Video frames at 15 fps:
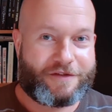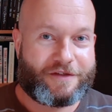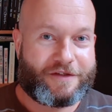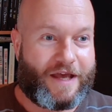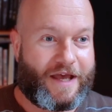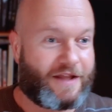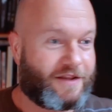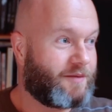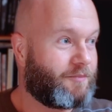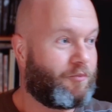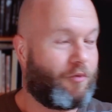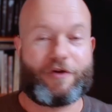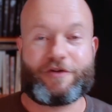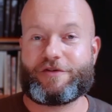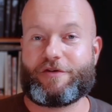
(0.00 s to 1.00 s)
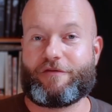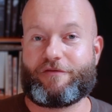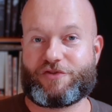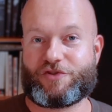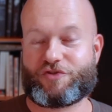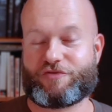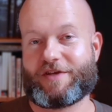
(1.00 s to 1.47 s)
at the point of
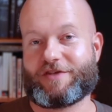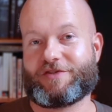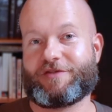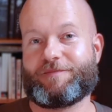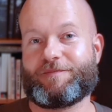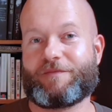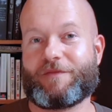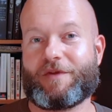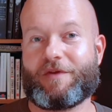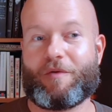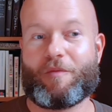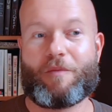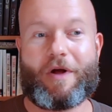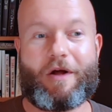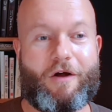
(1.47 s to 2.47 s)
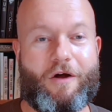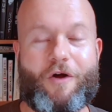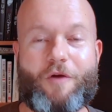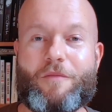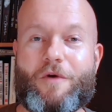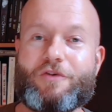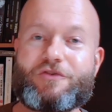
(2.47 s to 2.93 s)
stress, while
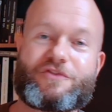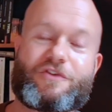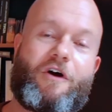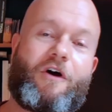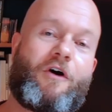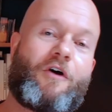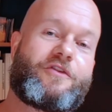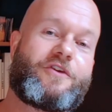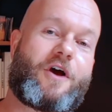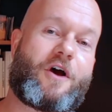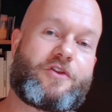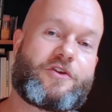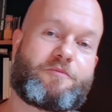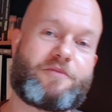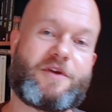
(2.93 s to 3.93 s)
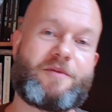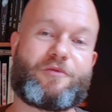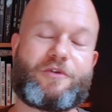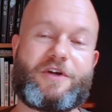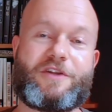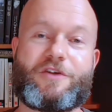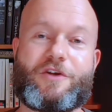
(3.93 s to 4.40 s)
almost all the other
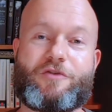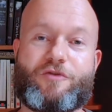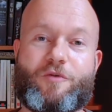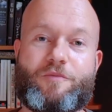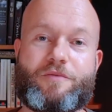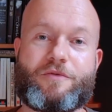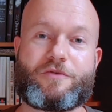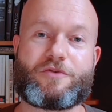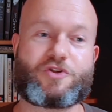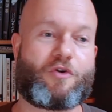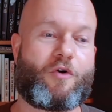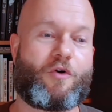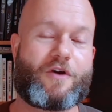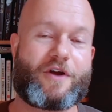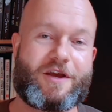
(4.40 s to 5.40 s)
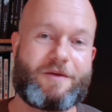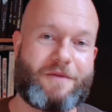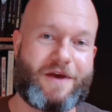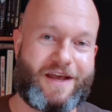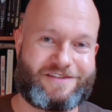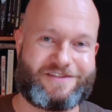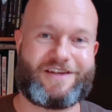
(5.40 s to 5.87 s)
people in the group score him at an